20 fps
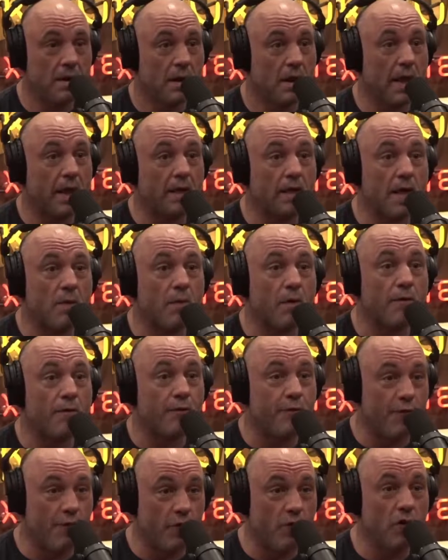Like they were
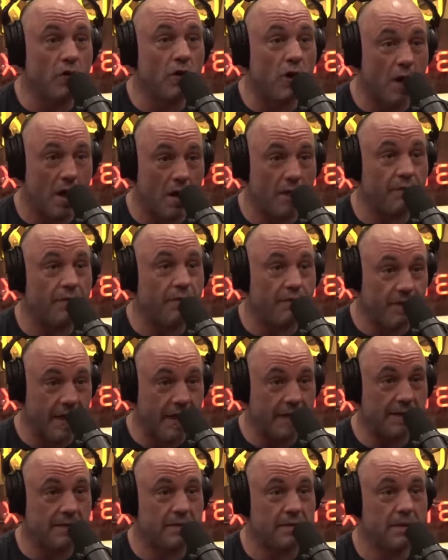full on
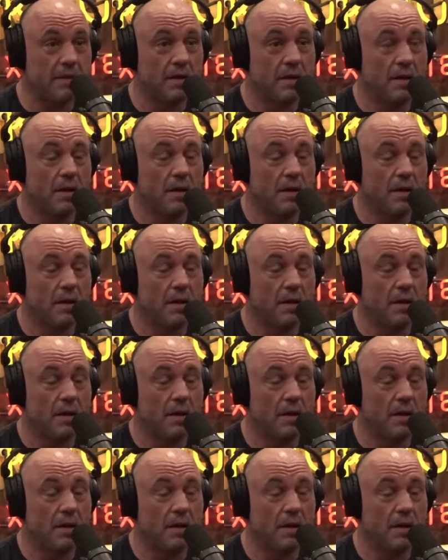fights.